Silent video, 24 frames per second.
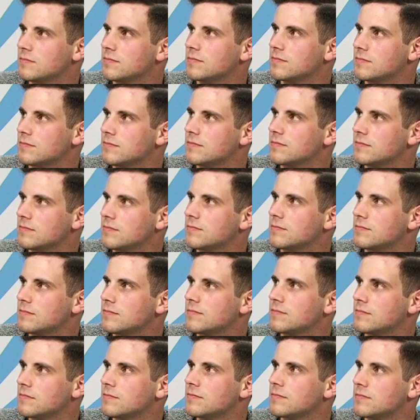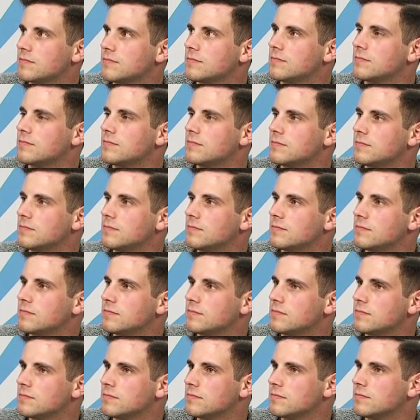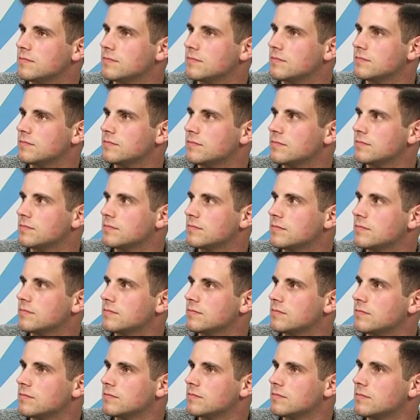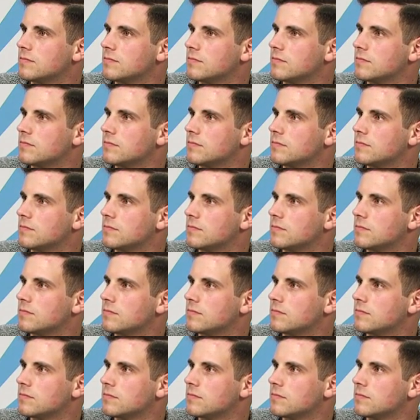(not speaking)